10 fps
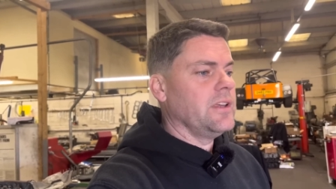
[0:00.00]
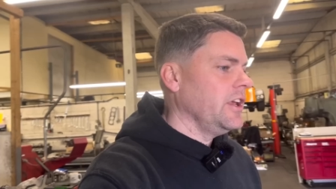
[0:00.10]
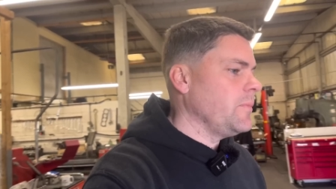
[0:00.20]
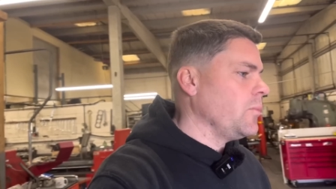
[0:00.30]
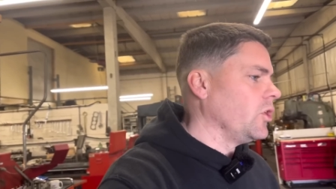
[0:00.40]
He's
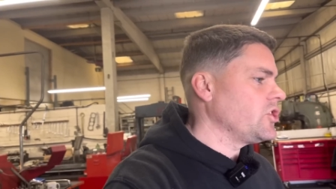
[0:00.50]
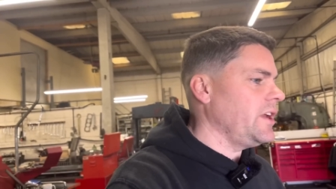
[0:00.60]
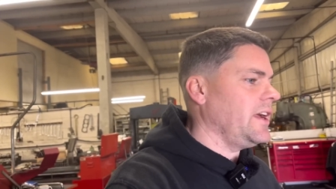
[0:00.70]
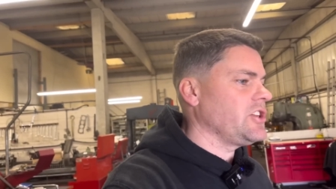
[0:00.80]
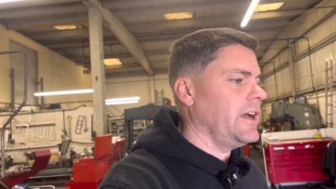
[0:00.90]
been watching
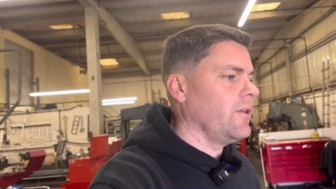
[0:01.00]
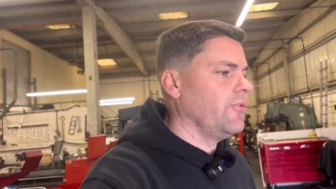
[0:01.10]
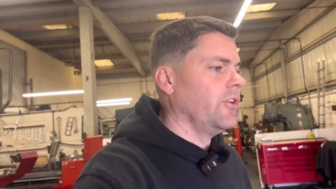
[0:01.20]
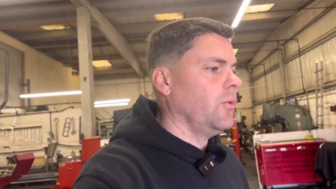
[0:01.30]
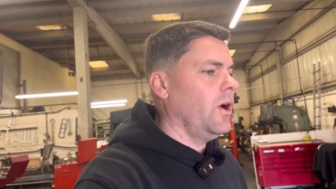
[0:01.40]
our channel
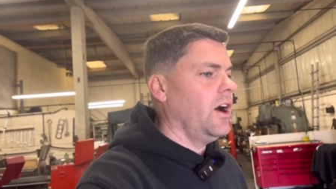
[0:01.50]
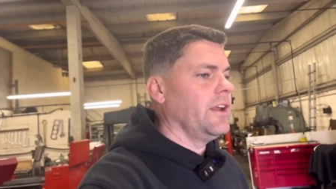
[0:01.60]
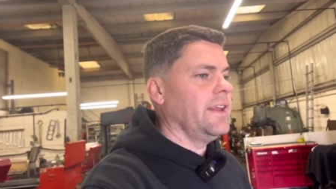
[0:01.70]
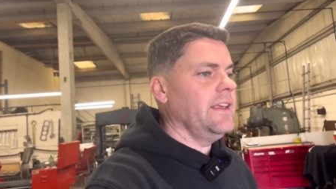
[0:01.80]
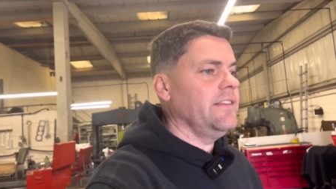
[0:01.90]
for a while,
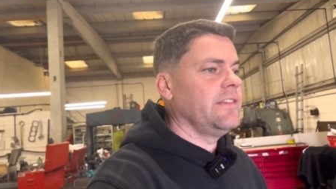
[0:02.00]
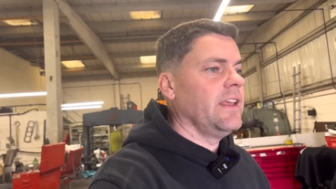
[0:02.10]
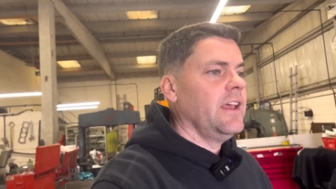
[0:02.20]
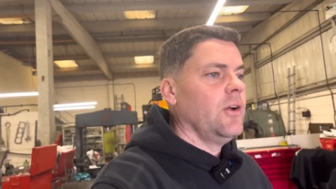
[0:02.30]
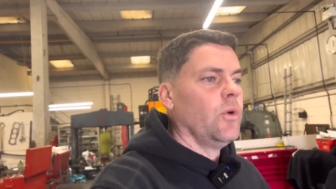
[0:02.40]
and he's
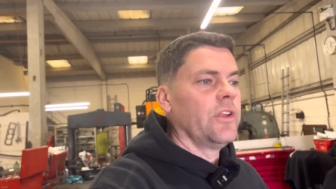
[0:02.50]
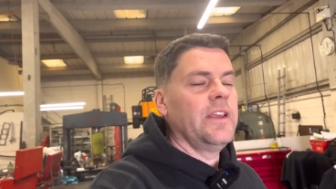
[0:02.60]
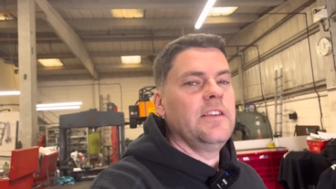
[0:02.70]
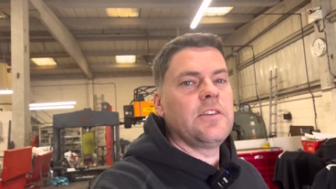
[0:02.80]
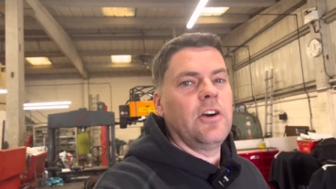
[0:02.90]
one of
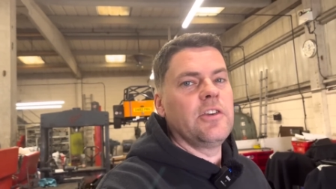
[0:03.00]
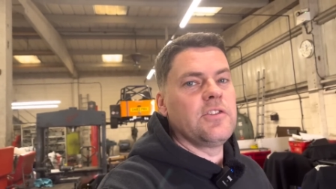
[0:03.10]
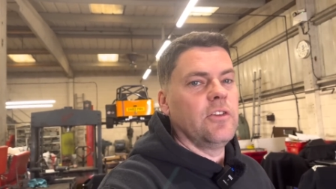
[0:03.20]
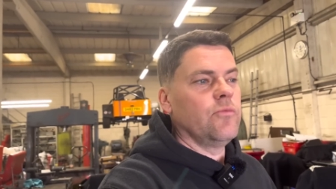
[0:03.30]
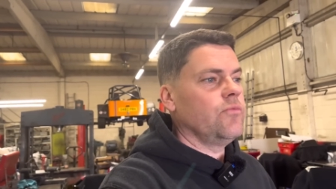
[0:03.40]
these guys
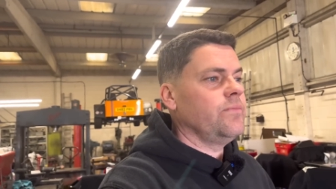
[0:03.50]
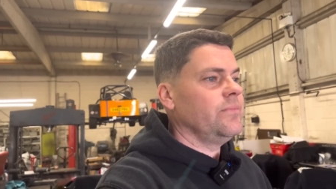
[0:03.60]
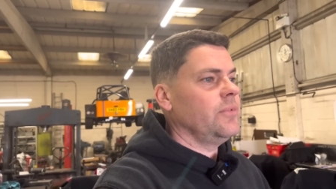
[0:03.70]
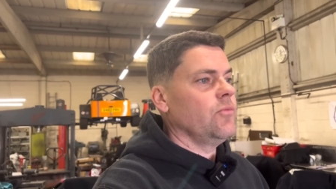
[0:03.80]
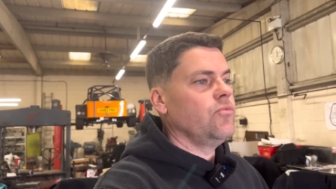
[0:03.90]
that
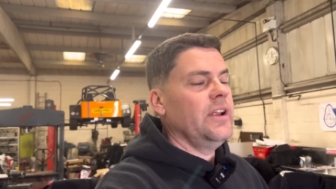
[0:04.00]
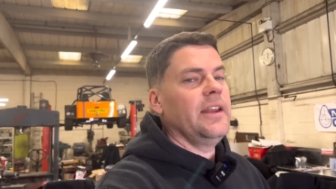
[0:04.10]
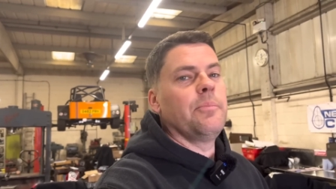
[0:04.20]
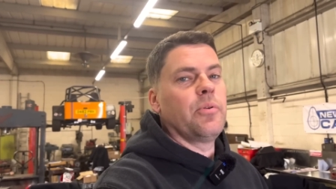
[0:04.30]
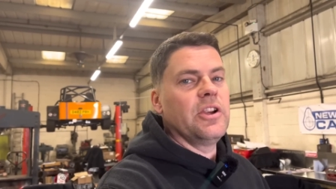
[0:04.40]

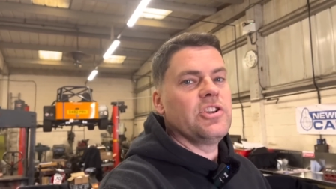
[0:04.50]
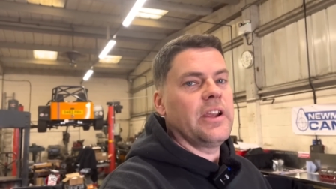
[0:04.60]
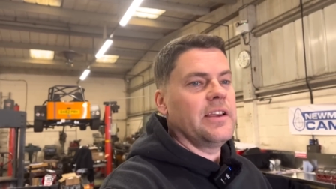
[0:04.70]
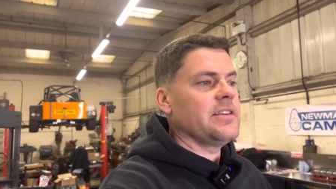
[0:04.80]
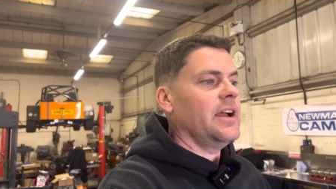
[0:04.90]
really
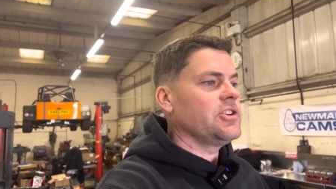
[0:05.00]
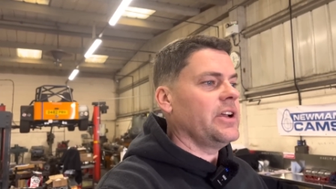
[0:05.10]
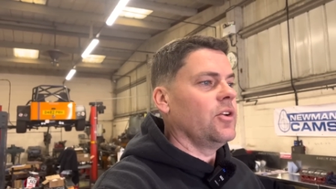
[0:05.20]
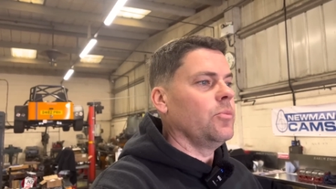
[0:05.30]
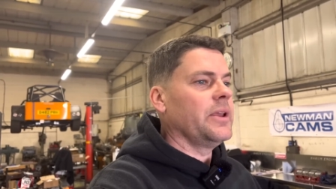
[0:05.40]
appreciates our
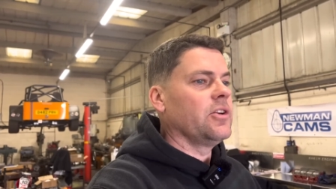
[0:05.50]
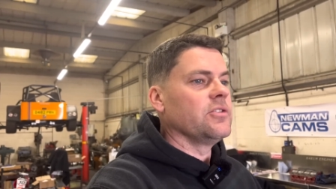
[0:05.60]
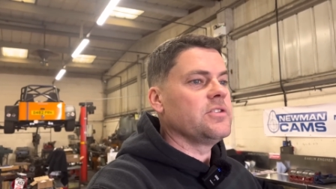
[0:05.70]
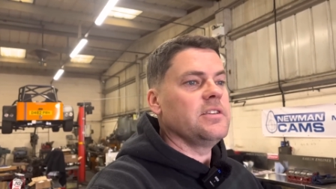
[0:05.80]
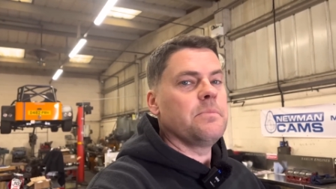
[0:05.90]
channel
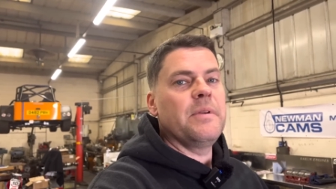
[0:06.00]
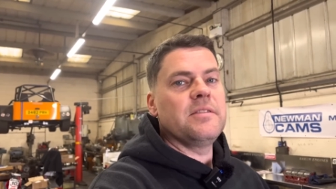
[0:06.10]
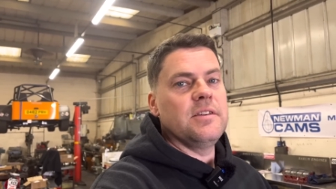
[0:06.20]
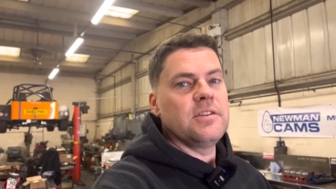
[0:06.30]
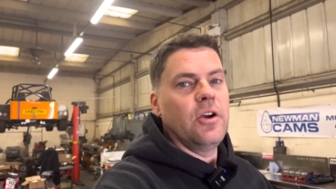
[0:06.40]
because he's a
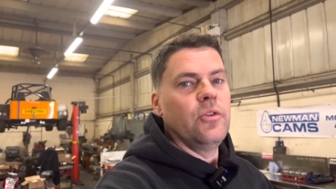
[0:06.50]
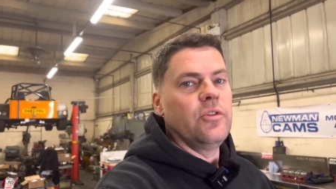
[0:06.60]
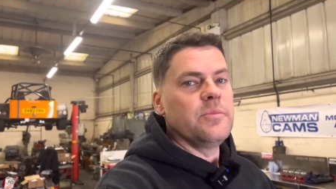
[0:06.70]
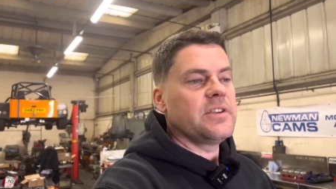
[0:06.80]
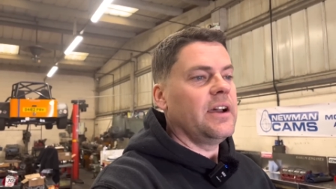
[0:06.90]
business owner
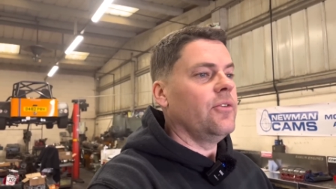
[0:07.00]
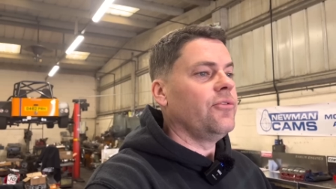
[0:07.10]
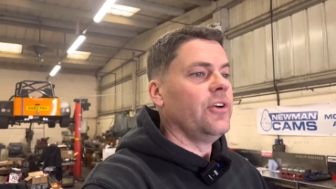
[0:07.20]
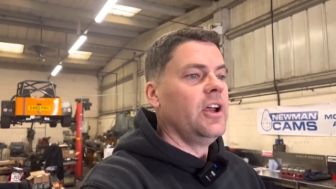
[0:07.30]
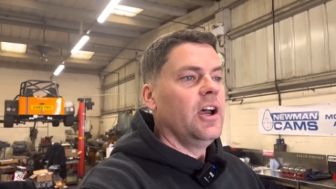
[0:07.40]

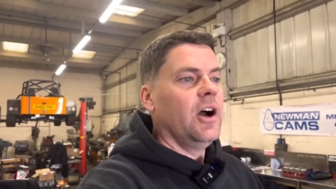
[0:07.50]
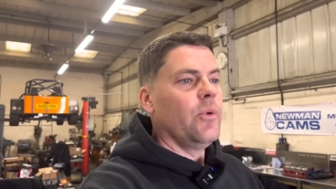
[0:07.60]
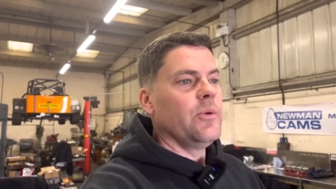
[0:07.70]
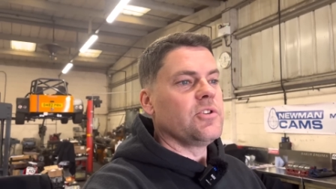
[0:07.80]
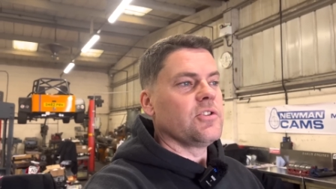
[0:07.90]
himself, and
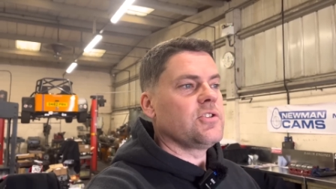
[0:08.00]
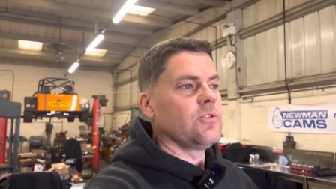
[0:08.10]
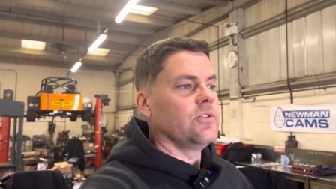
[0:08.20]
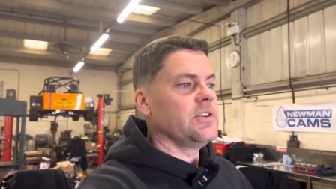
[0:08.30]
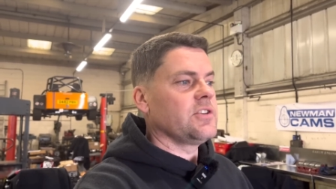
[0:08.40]
we were just
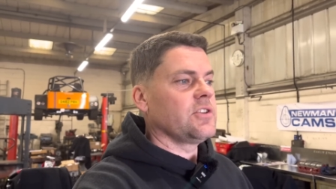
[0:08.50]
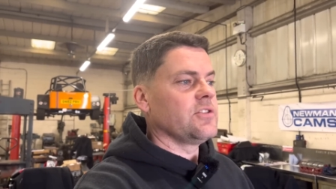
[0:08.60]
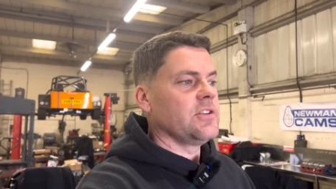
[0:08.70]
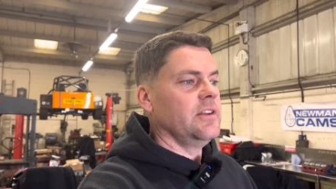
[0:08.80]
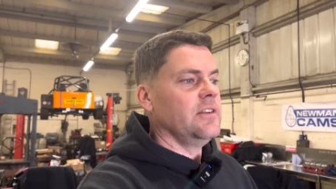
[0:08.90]
sort of
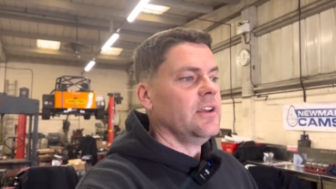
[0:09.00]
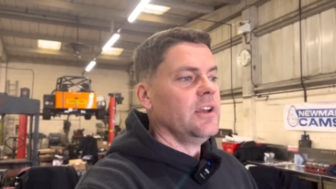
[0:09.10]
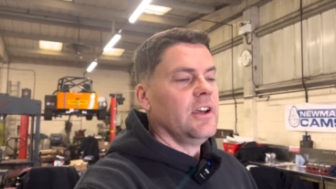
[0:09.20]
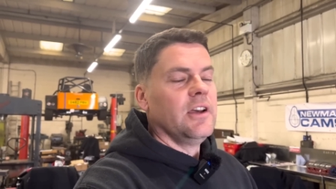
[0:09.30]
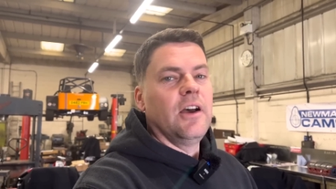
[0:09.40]
discussing
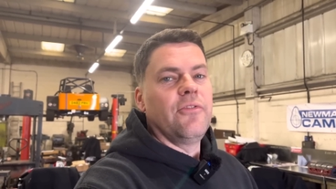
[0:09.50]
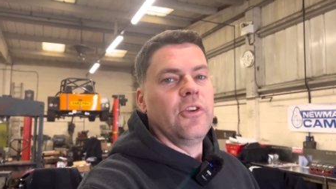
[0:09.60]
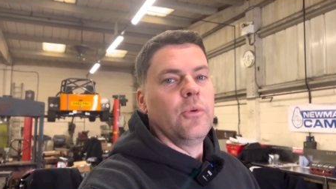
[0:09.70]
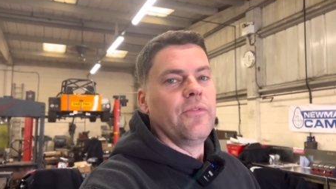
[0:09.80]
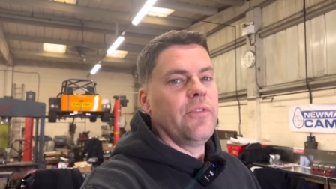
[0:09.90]
a
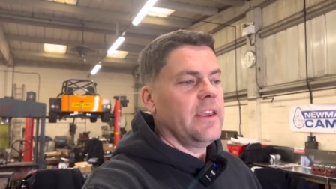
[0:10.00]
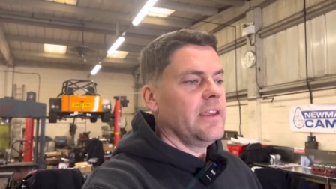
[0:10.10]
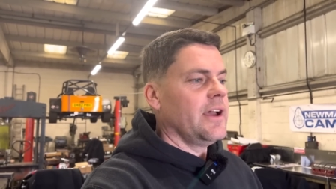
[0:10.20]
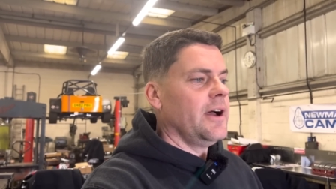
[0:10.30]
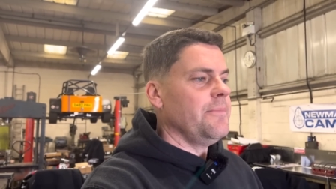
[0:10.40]
few of
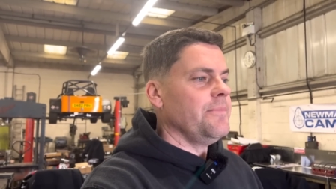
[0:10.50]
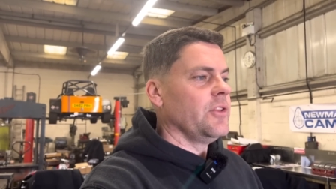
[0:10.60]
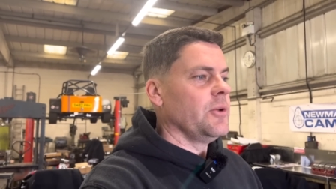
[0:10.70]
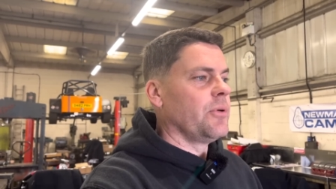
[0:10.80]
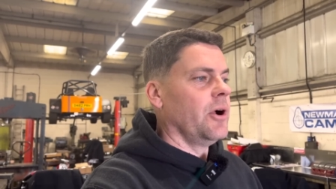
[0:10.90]

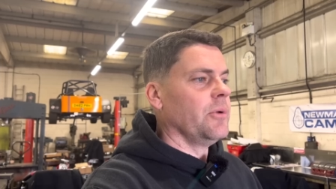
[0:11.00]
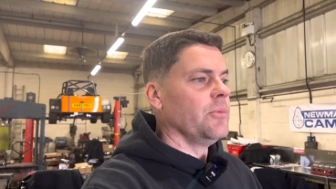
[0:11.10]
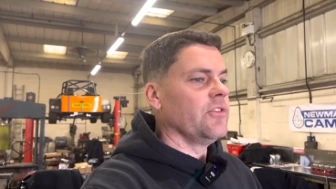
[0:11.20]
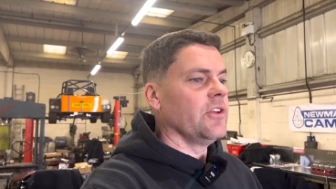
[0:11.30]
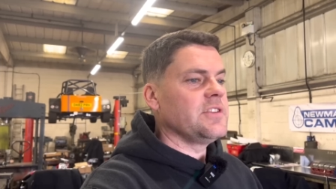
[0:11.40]
the
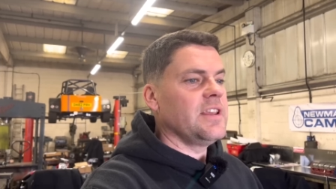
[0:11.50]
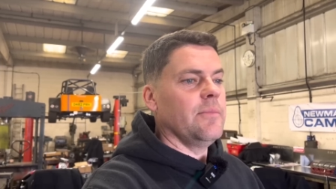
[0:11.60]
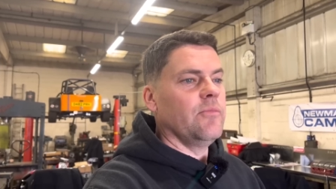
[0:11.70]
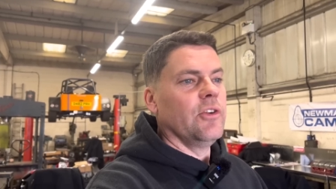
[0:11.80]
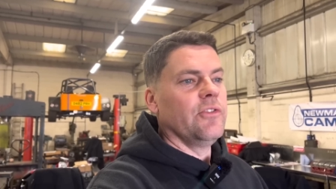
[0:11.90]
problems that
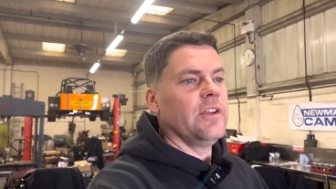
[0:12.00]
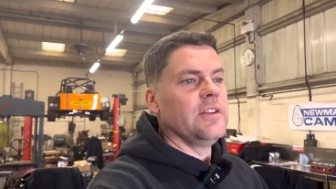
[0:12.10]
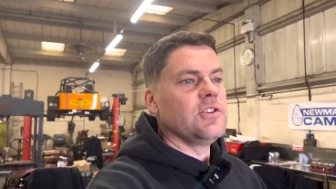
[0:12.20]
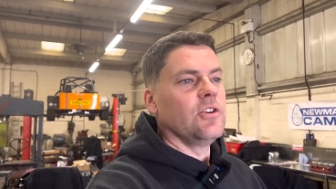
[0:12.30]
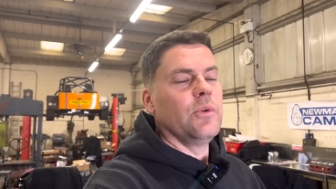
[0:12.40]
Tim runs
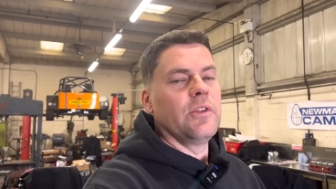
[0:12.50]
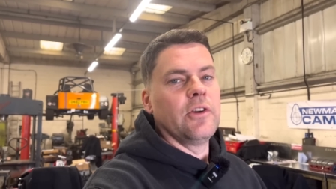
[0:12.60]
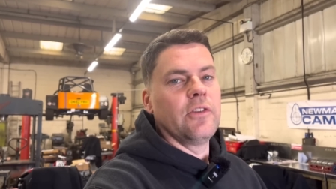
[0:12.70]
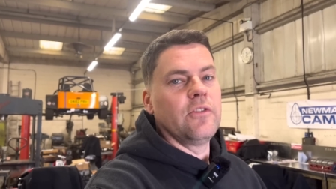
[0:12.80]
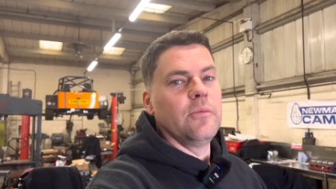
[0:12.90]
into with
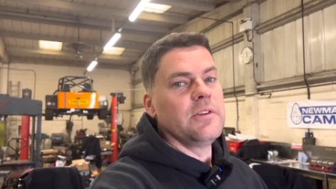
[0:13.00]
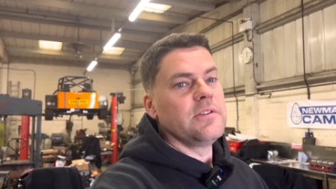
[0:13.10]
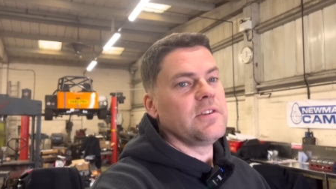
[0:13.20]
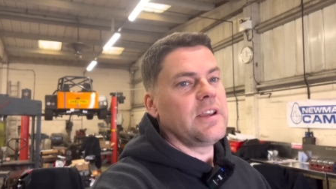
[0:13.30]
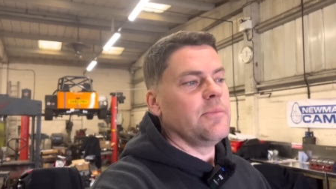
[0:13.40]
customers,
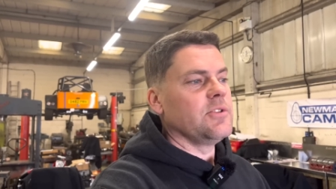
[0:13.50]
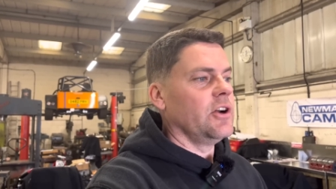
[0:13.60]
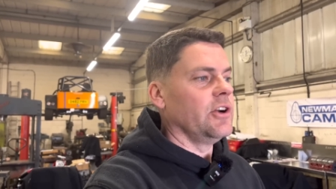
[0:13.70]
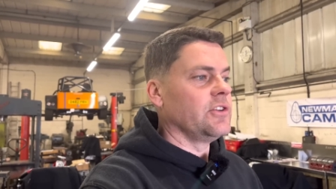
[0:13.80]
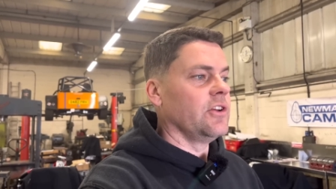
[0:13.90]
the same as
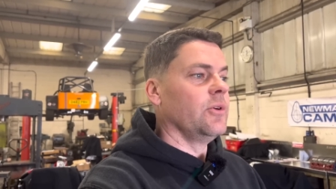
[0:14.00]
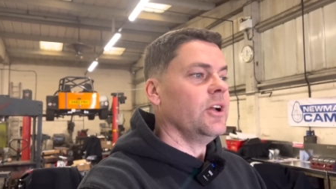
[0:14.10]
I do.